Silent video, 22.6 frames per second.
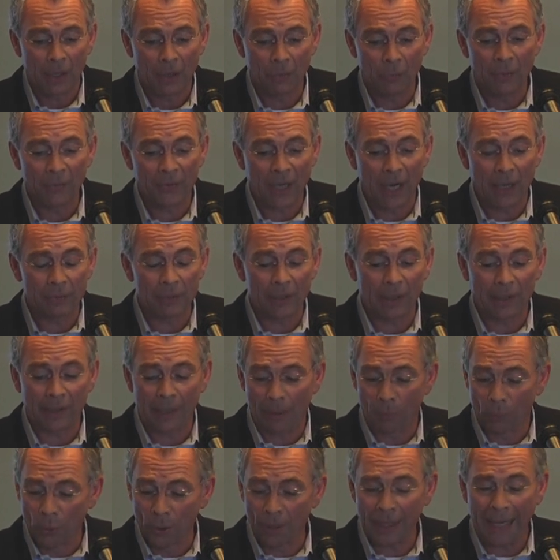We've contracted
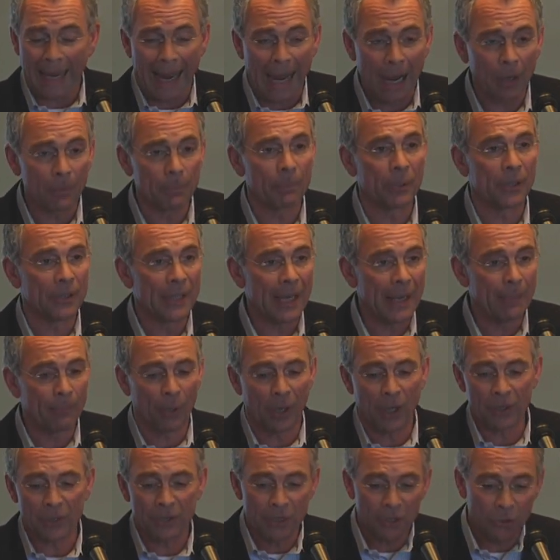that work out, but Dan
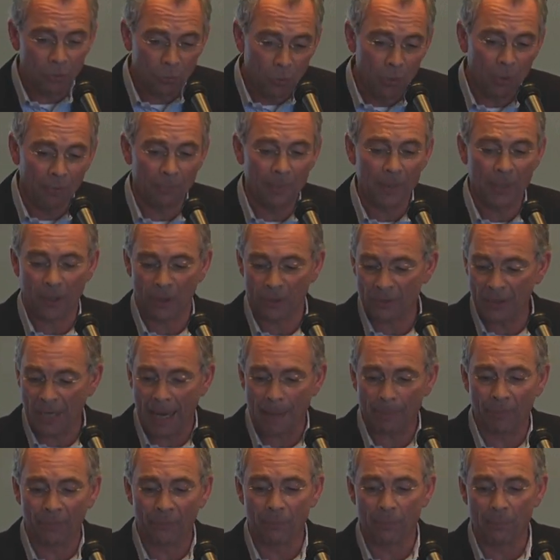Boss and his crew have been on
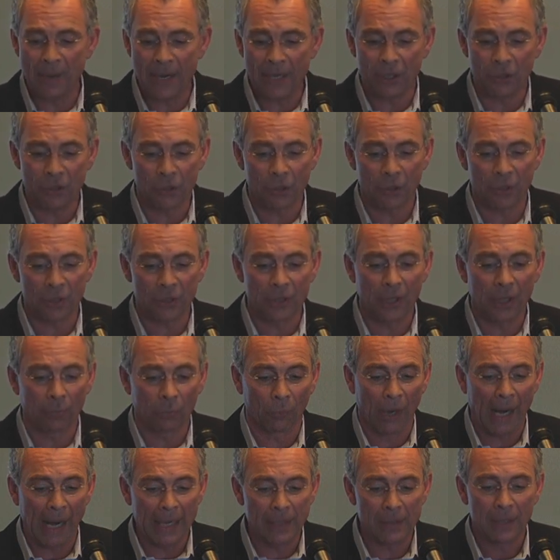top of making sure it's done
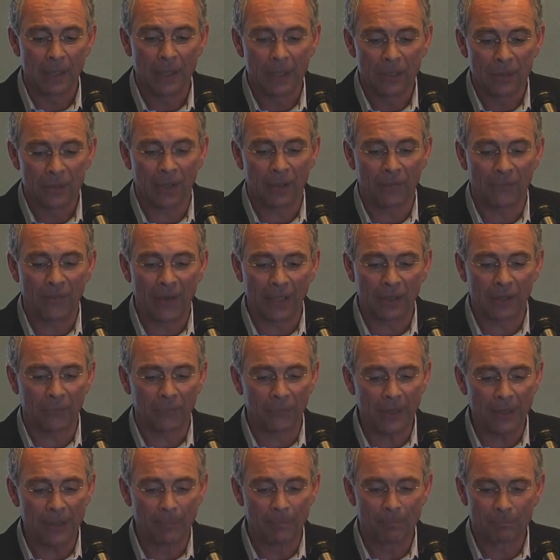right, done
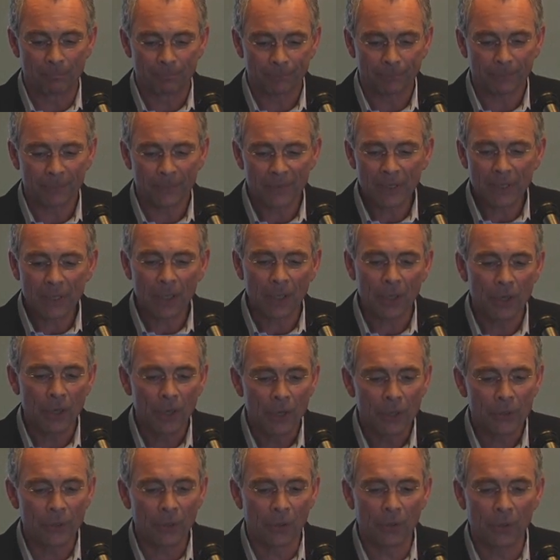effectively.
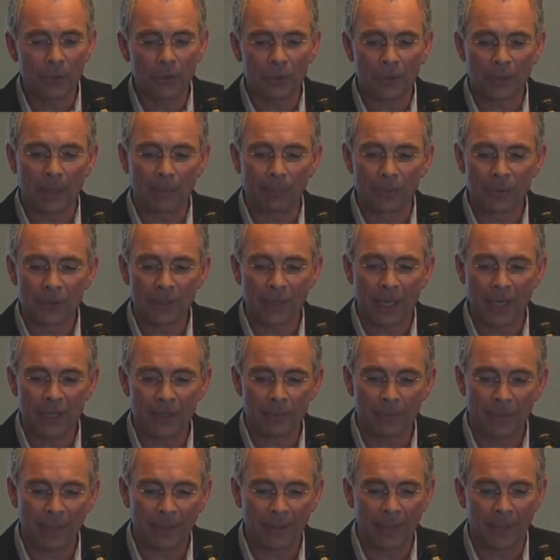So a couple slides
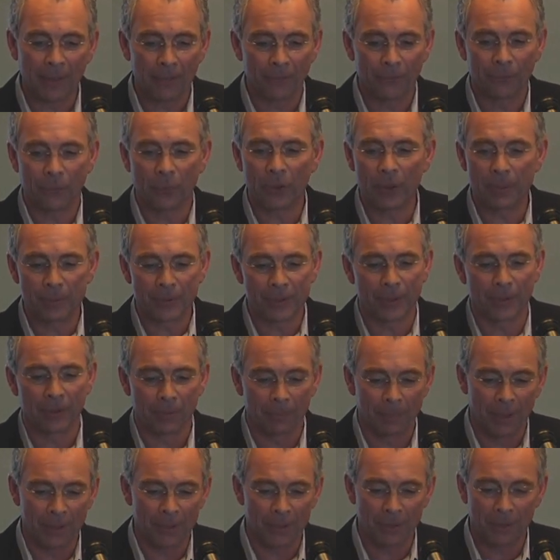about that. 40% of their
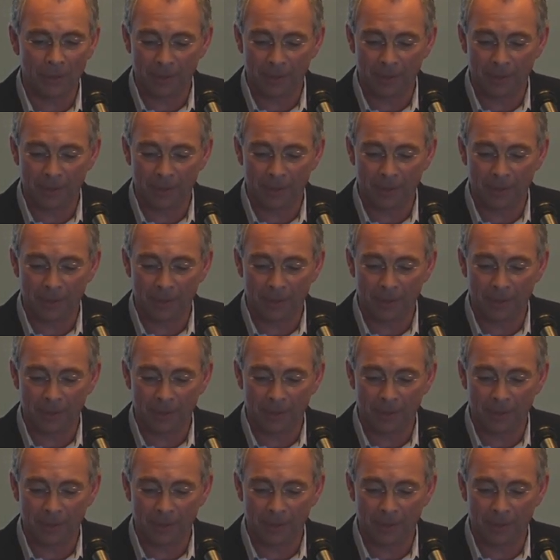budget.